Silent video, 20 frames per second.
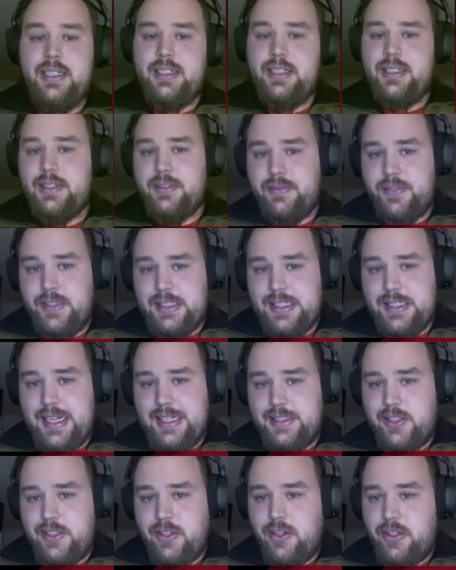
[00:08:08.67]
Facades
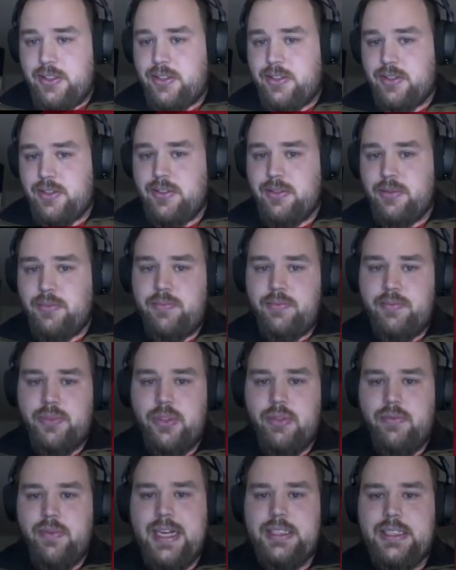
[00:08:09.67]
also
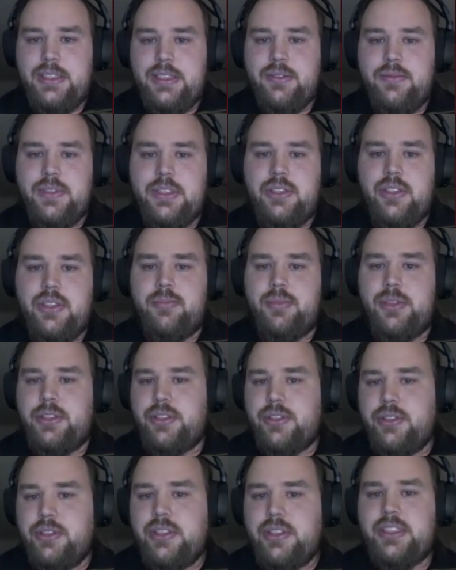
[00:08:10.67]
provide you with the
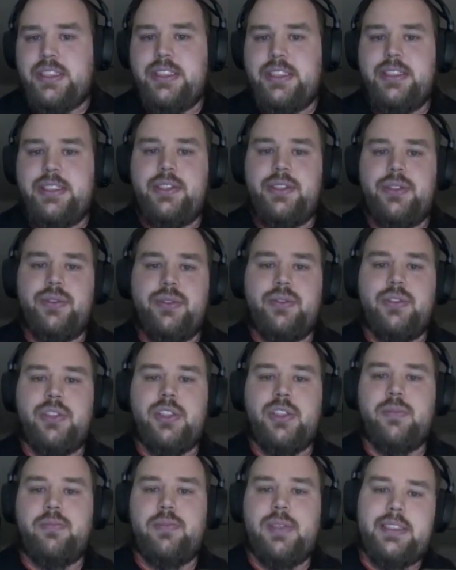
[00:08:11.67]
opportunity to
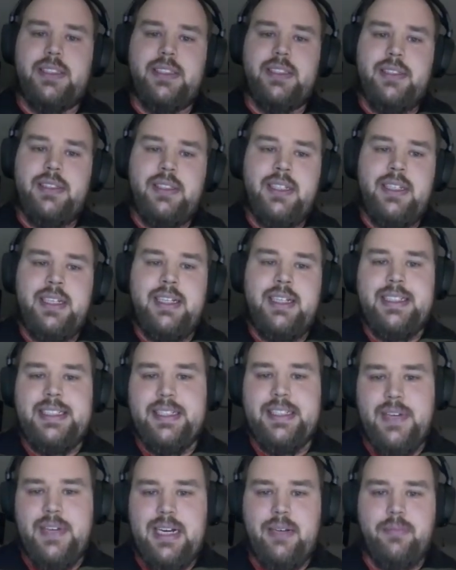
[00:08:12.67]
split
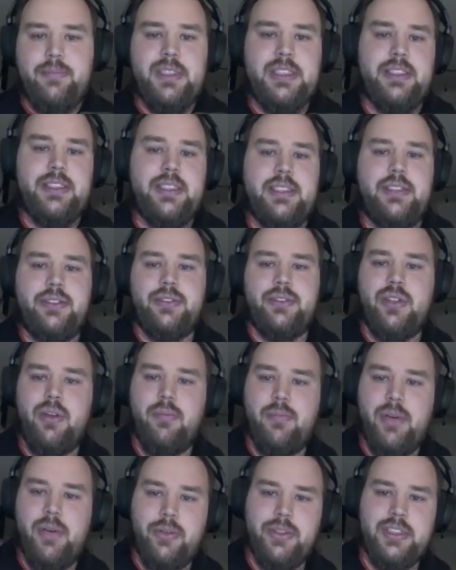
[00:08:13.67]
development into
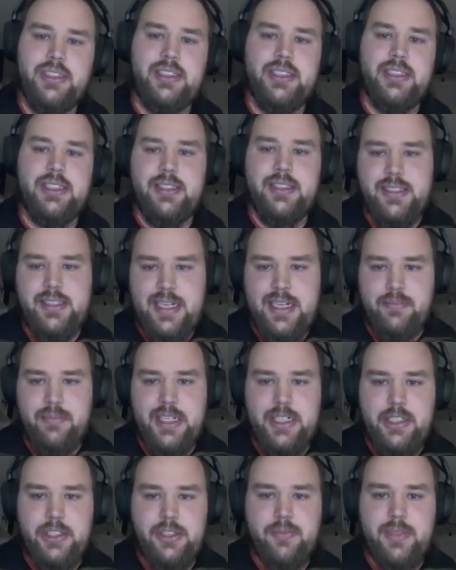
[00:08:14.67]
component and state
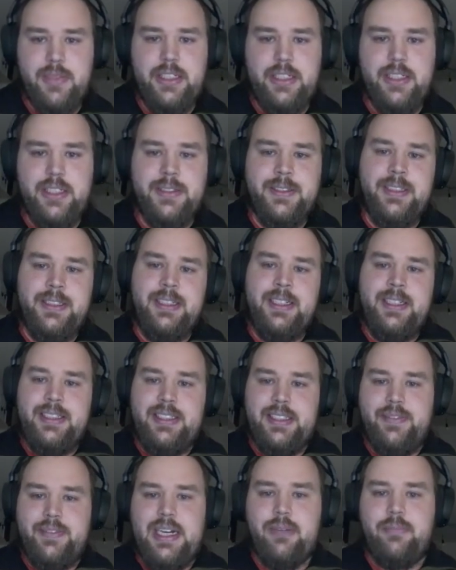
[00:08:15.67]
management
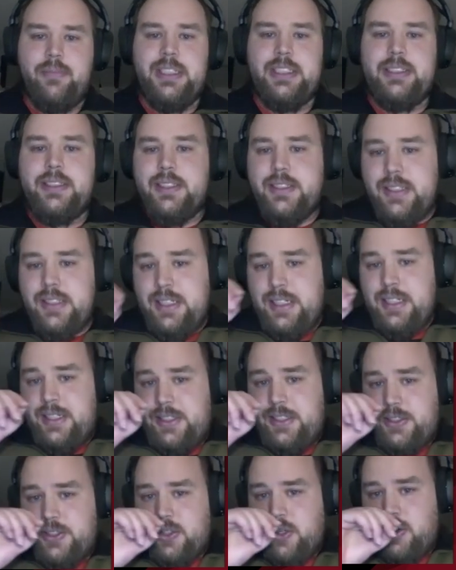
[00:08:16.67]
development.
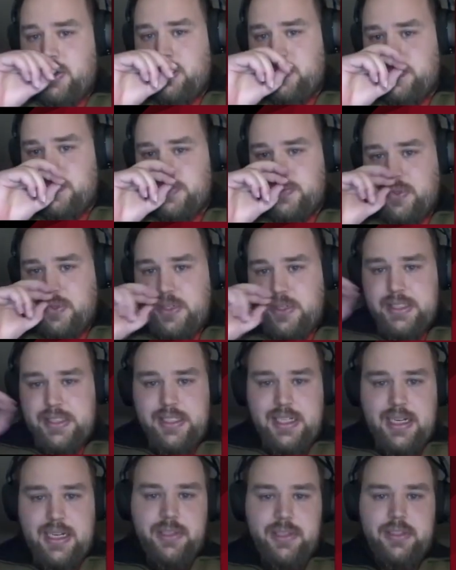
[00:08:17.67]
So, for
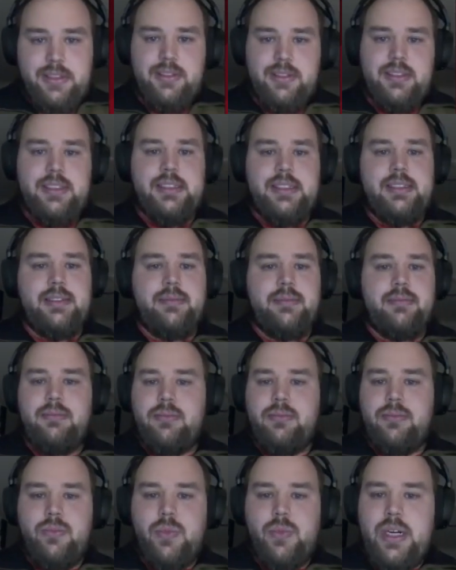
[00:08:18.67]
example,
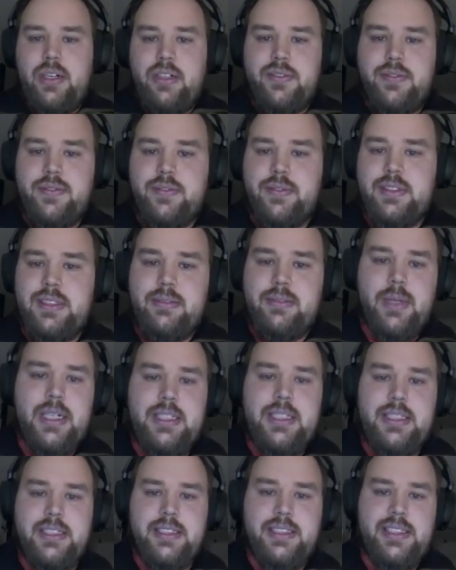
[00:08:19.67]
one
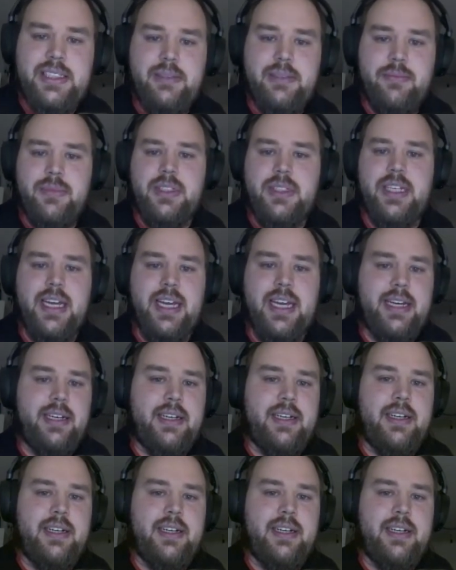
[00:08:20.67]
in the team can